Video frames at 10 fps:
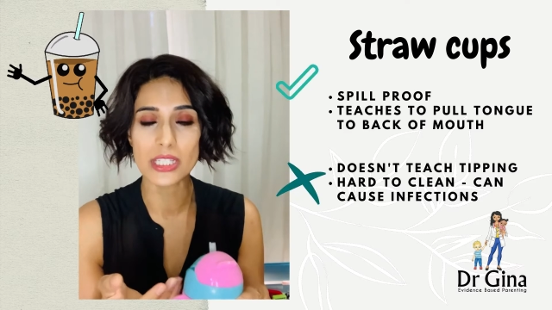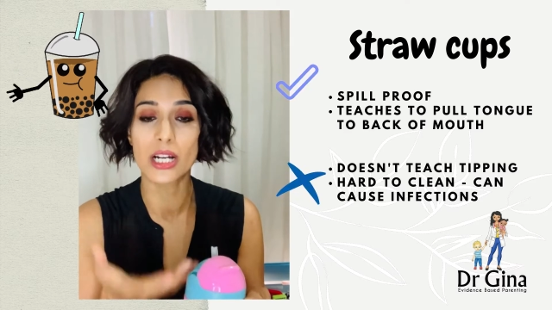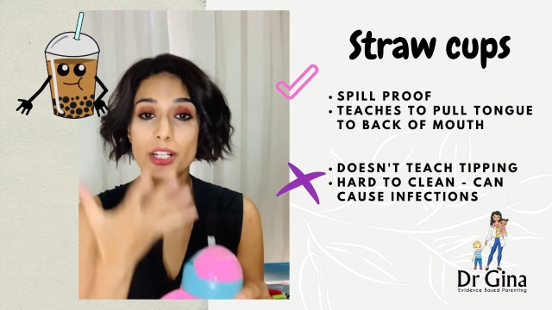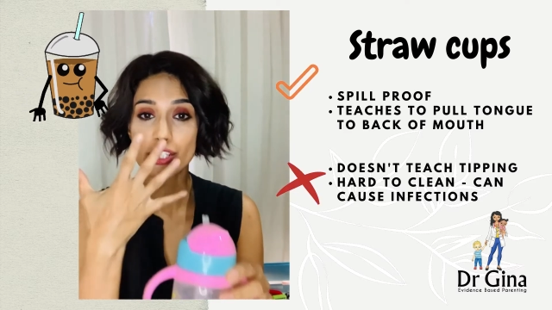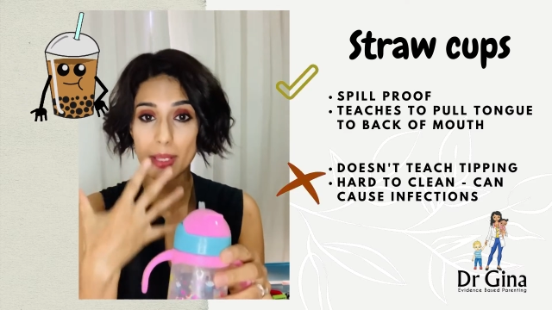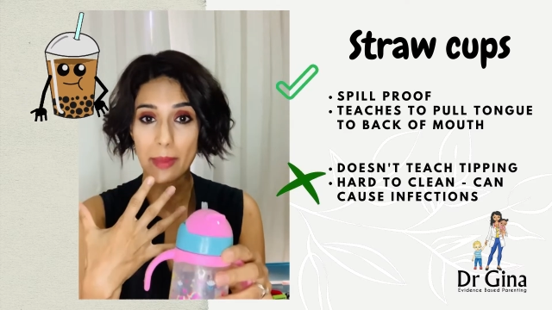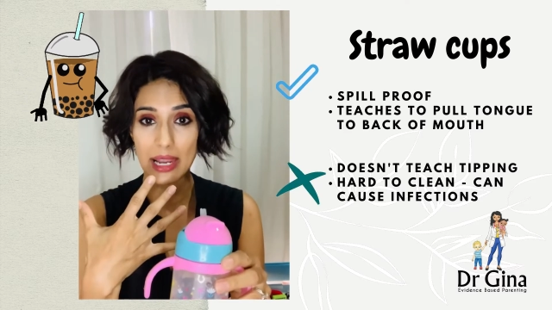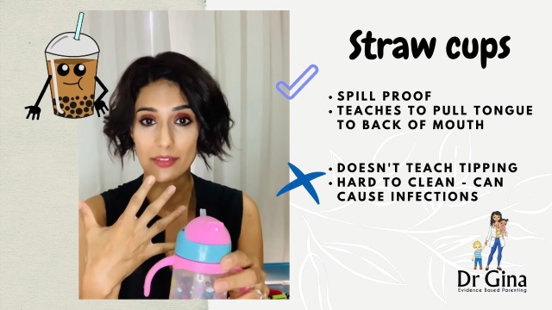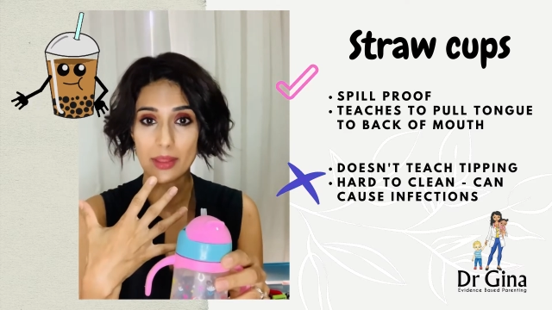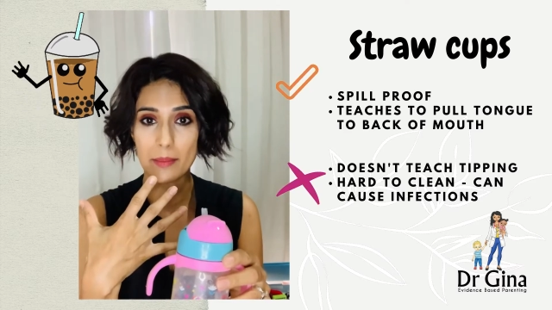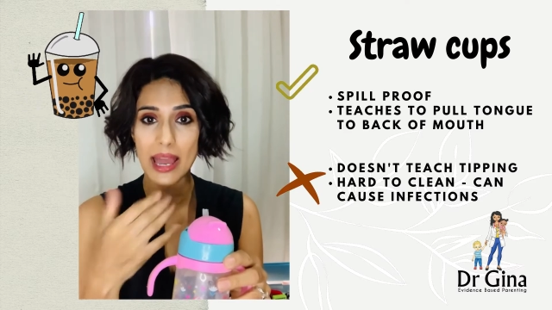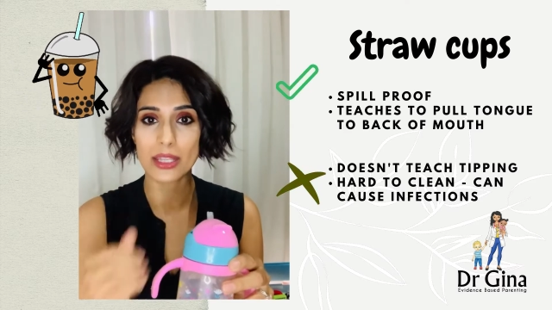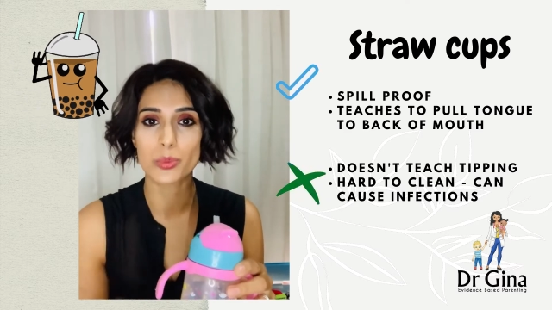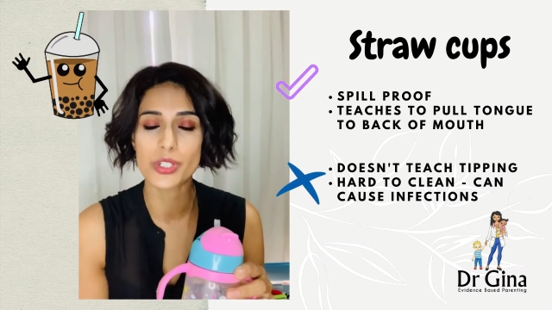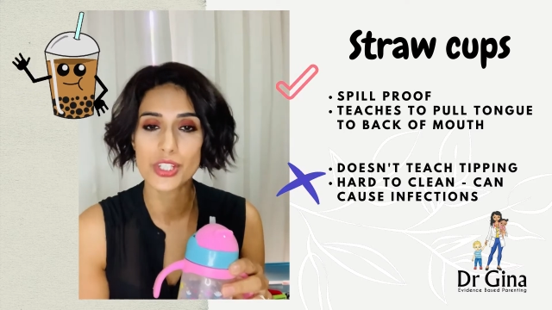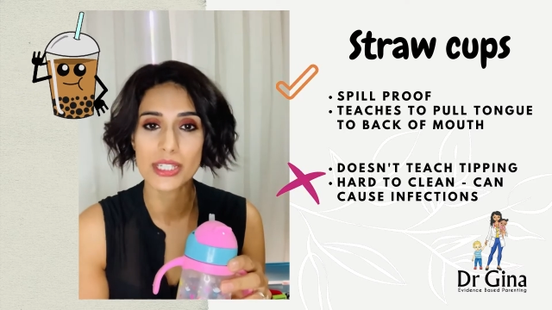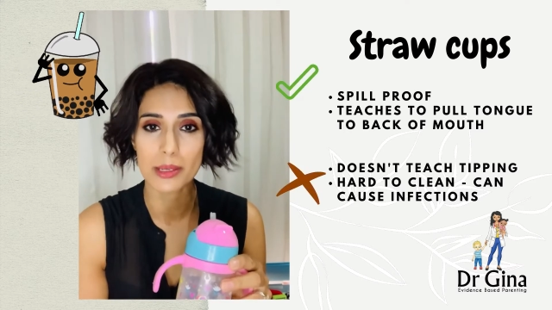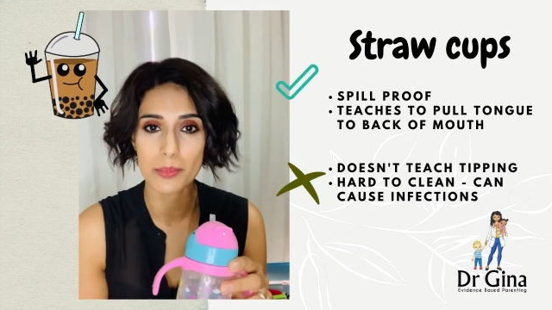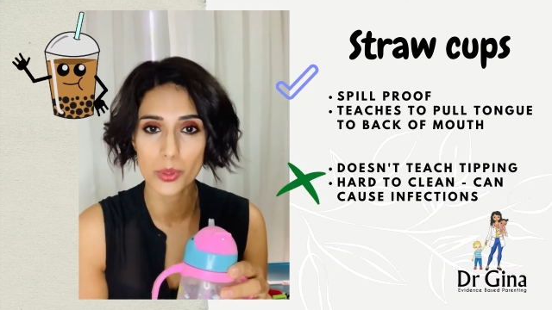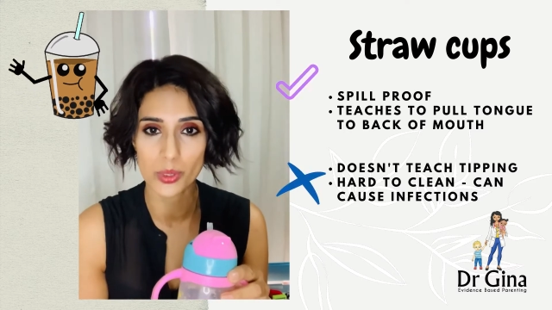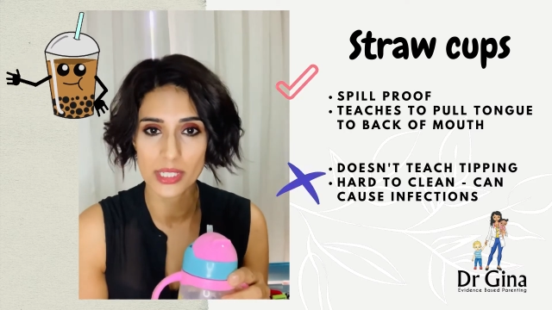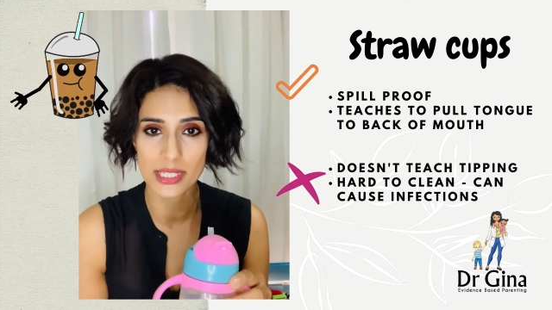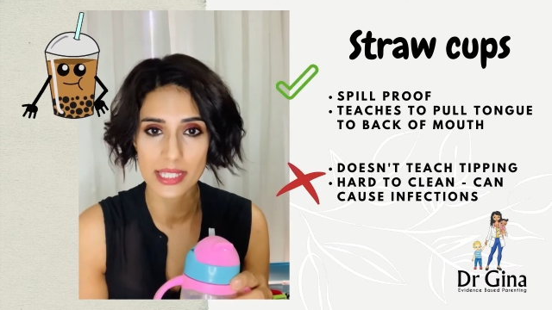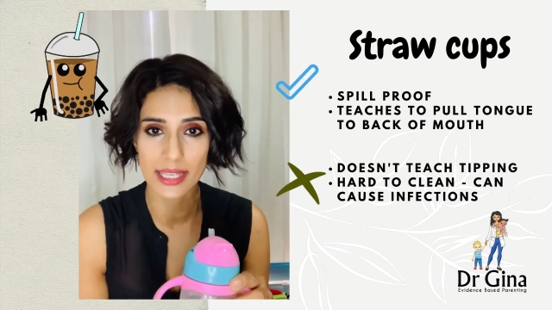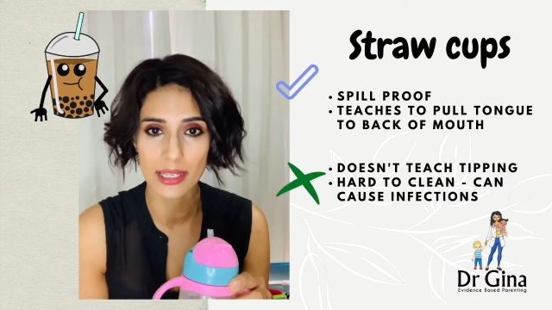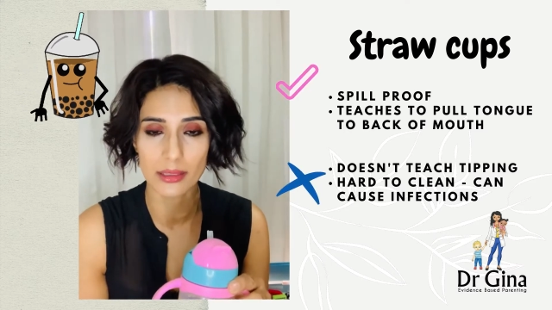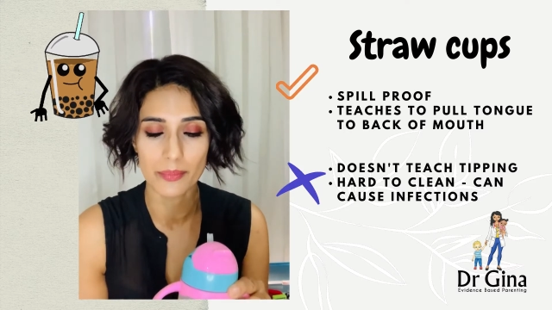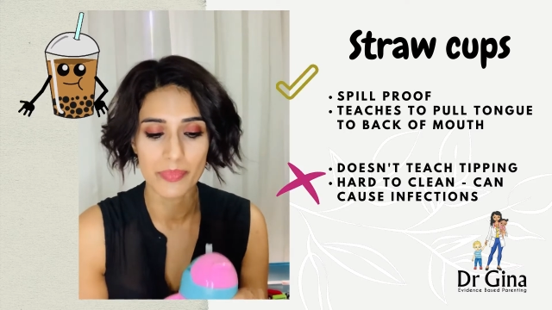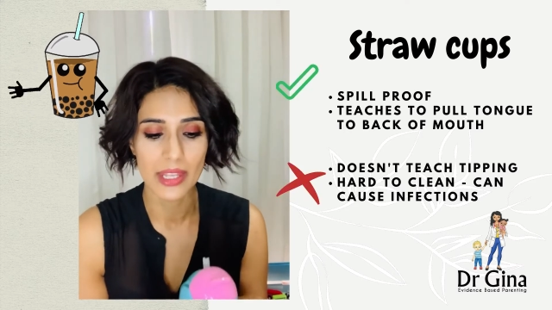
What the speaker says: tongue to the back of the mouth, which is an important skill.